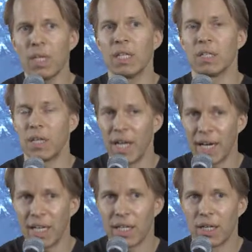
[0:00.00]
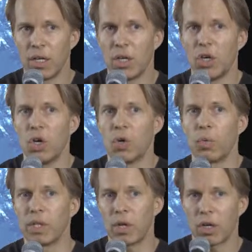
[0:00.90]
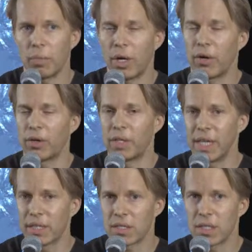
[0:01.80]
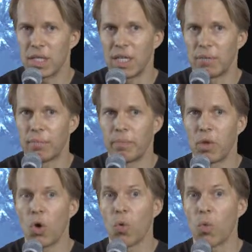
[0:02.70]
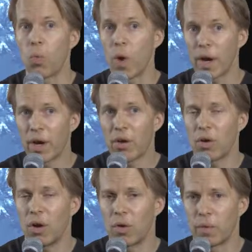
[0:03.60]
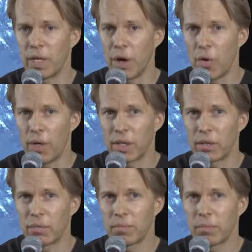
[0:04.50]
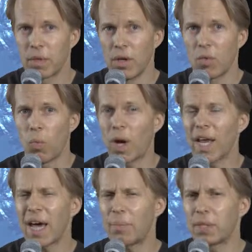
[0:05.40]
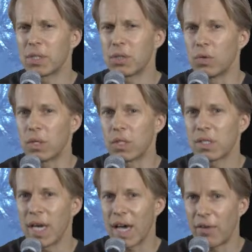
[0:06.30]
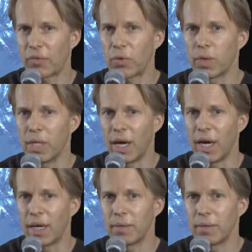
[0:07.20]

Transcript: Tonight, we talk about our destiny. Where are we going? What happens to us after we die?